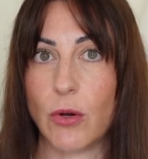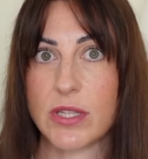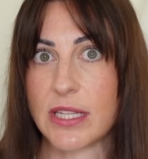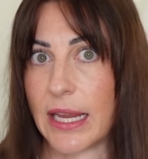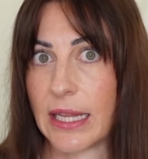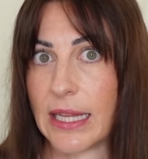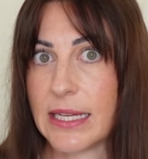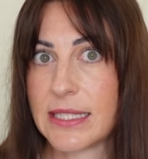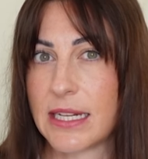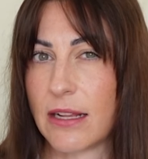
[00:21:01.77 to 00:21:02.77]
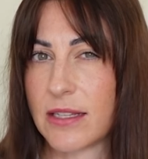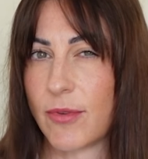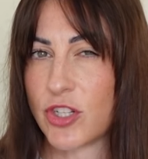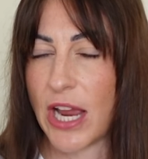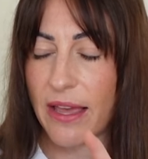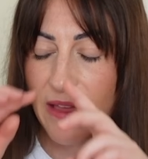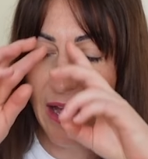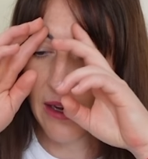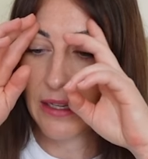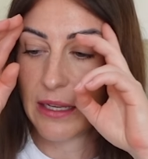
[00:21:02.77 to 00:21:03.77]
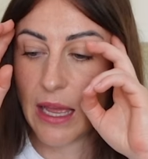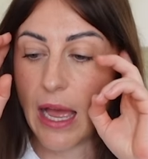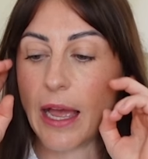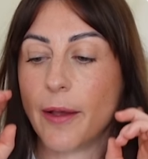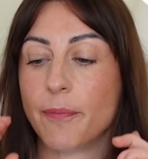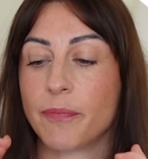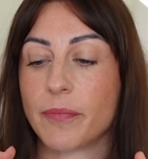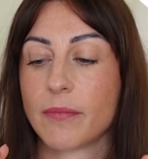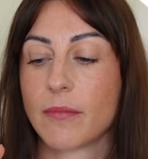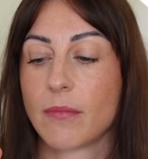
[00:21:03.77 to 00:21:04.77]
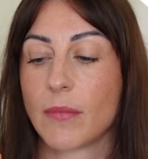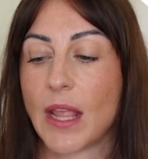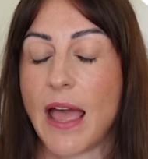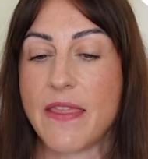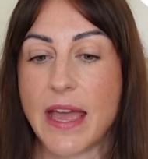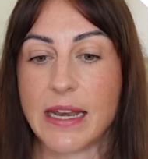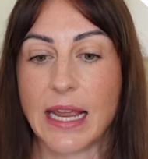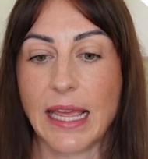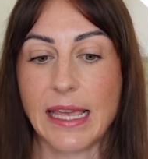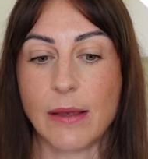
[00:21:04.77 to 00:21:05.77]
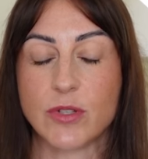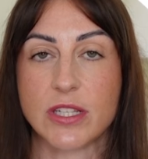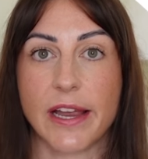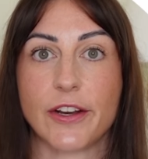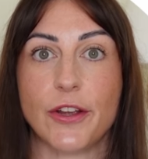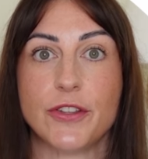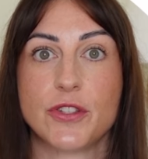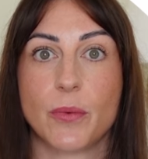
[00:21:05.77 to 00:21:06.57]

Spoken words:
or cyclist. I'll double check that. And then he was diagnosed